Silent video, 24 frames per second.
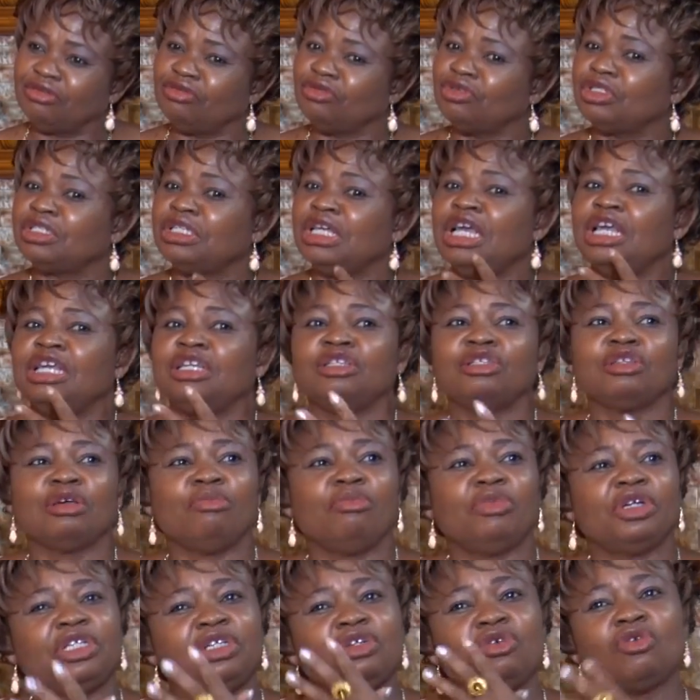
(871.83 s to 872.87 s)
Say
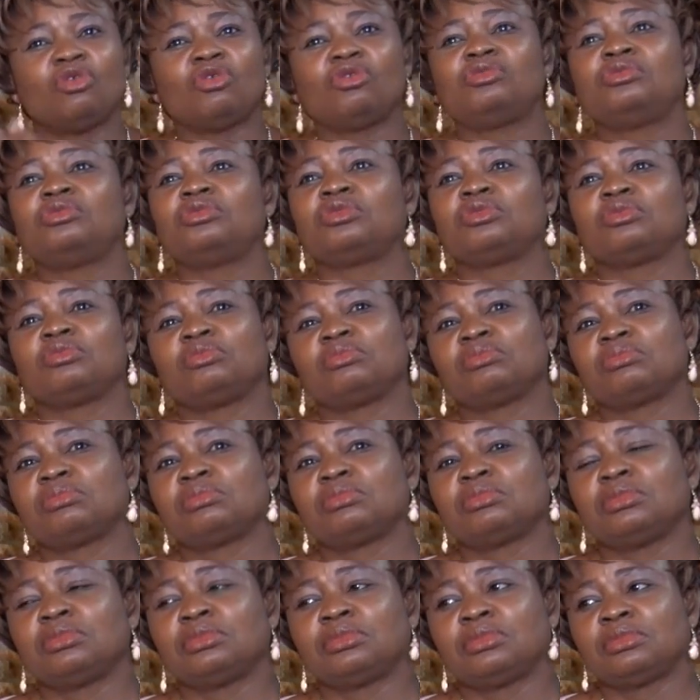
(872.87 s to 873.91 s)
somebody goes
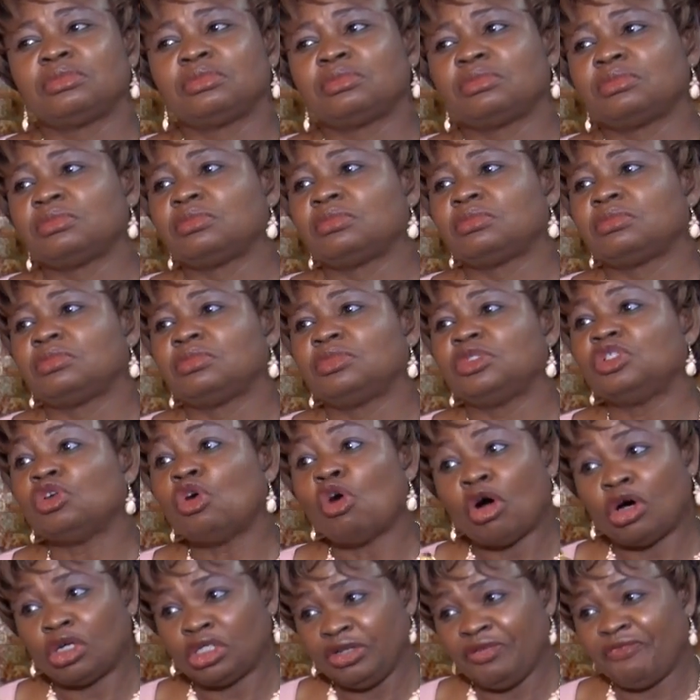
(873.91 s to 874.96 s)

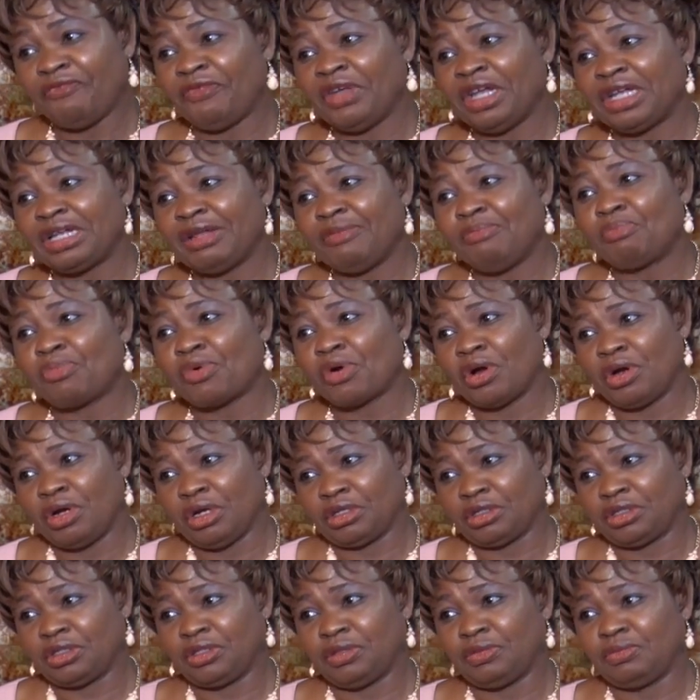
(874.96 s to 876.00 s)
or defective
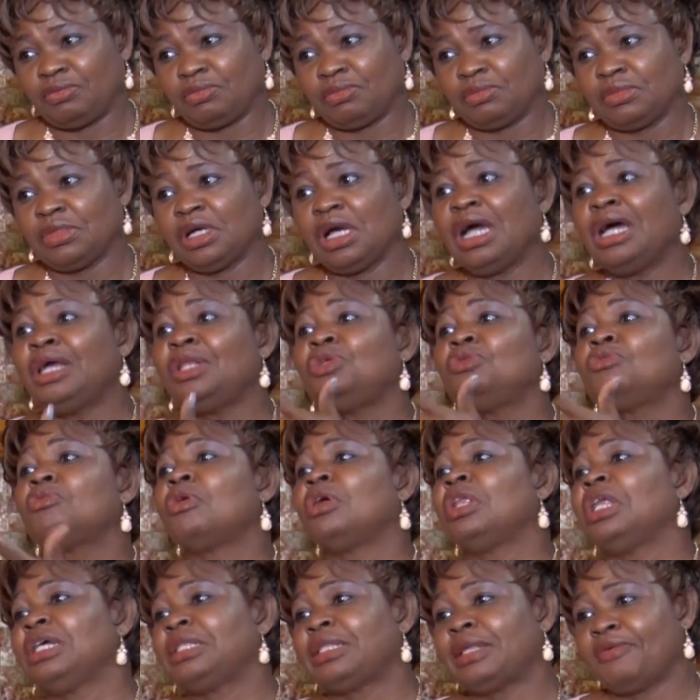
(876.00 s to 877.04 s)
product. How do you
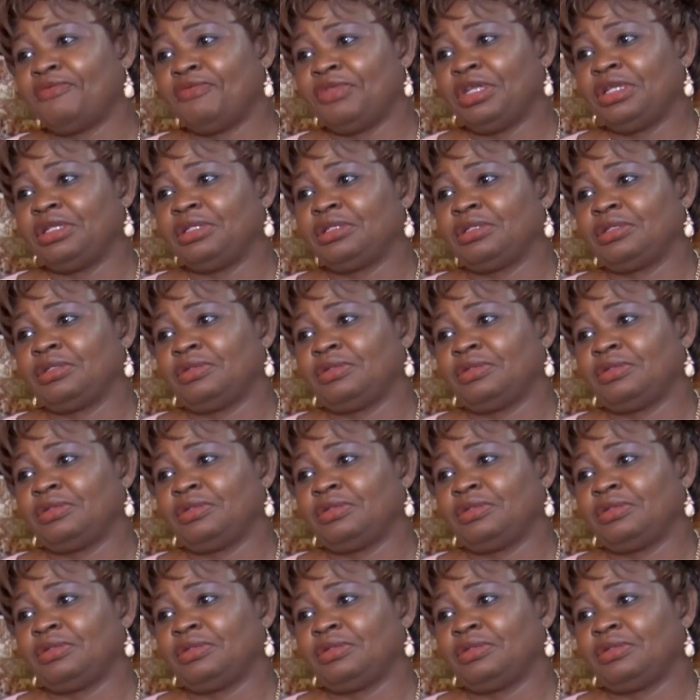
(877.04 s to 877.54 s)
collect evidence?